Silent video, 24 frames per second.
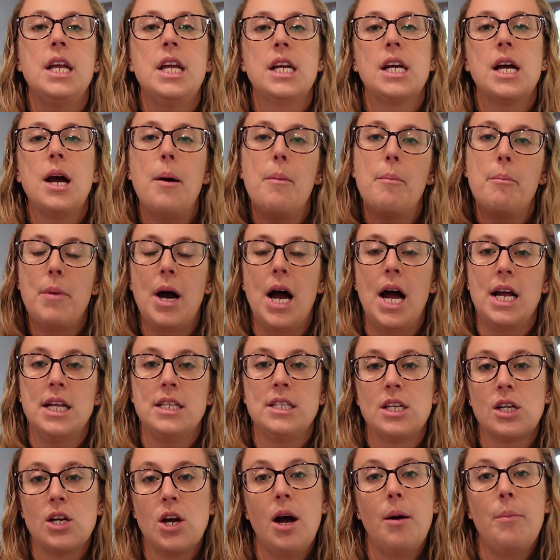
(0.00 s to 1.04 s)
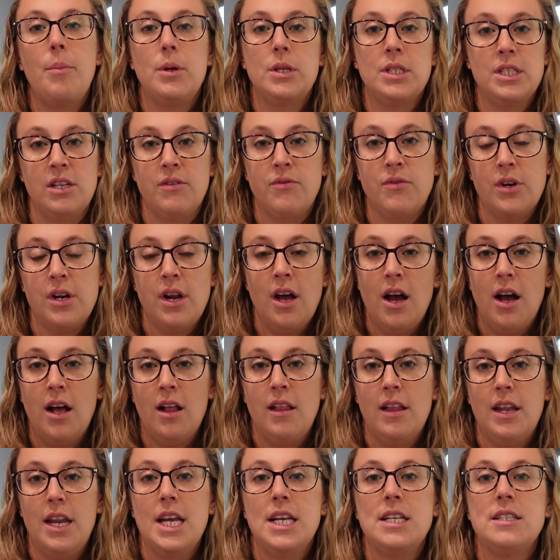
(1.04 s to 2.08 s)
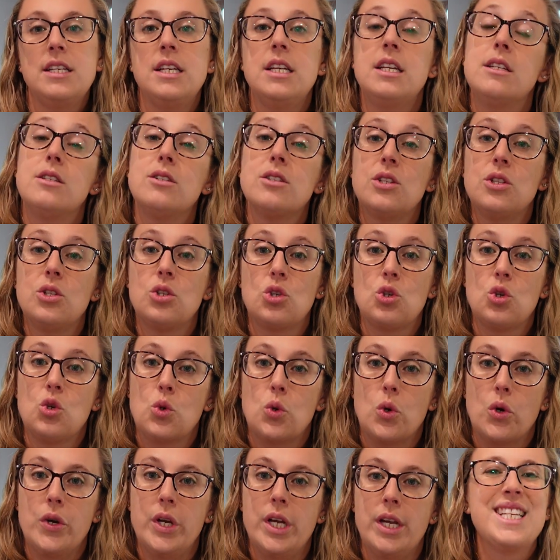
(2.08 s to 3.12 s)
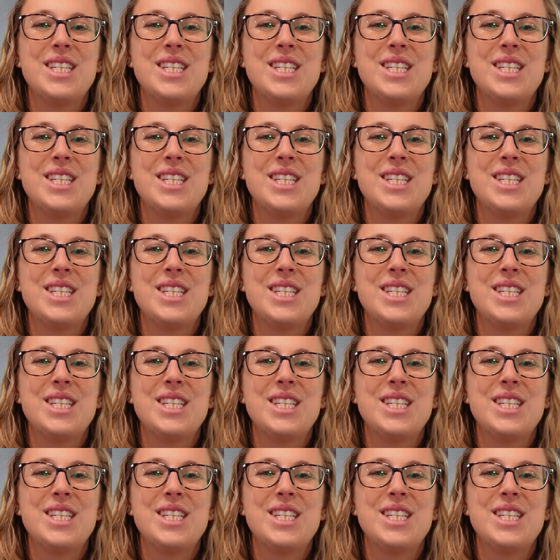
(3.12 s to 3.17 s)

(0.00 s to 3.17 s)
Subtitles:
it combines a couple different holidays into the story.